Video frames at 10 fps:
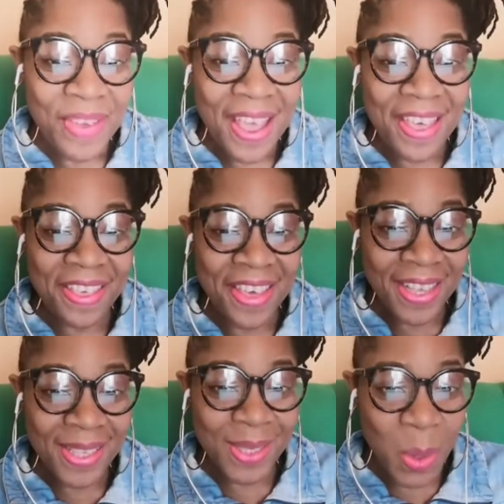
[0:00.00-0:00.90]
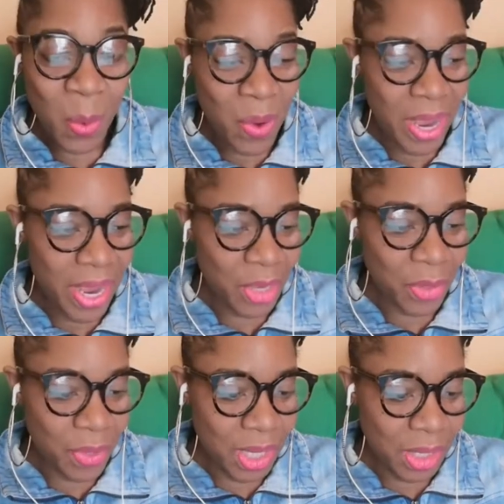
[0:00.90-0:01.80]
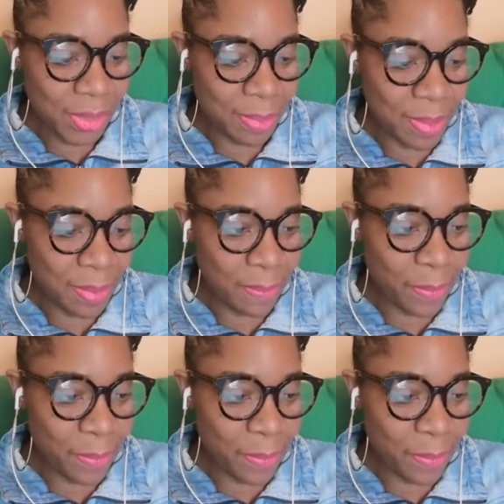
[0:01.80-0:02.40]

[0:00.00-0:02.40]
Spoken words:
that's where you need to be.